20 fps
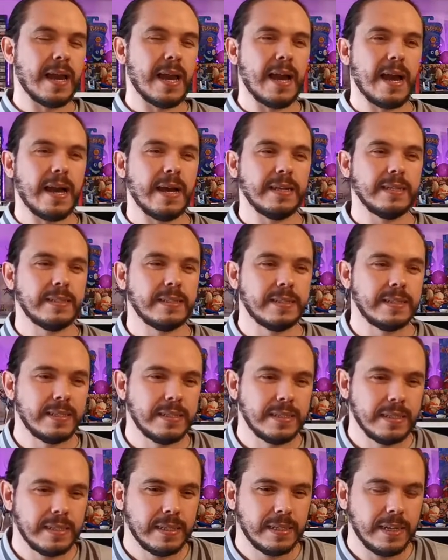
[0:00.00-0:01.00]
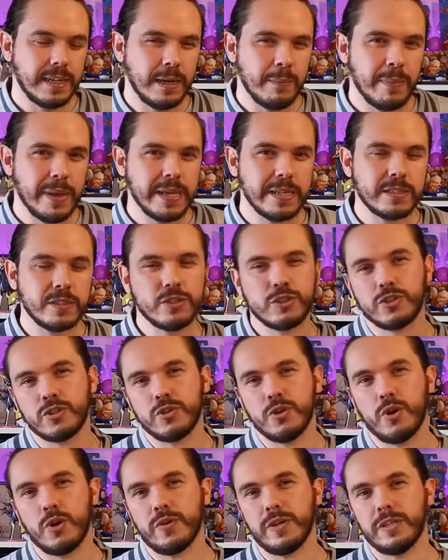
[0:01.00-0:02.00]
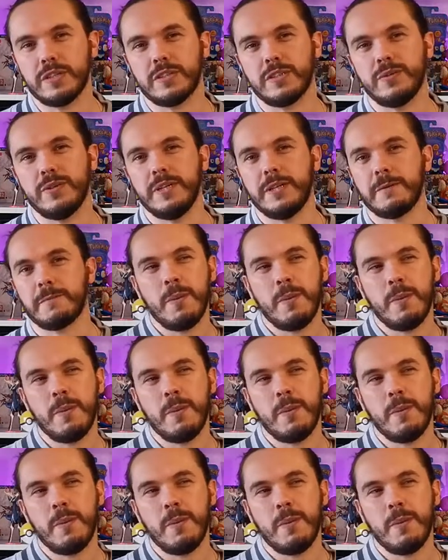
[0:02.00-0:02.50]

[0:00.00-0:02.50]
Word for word: had an amazing story to it.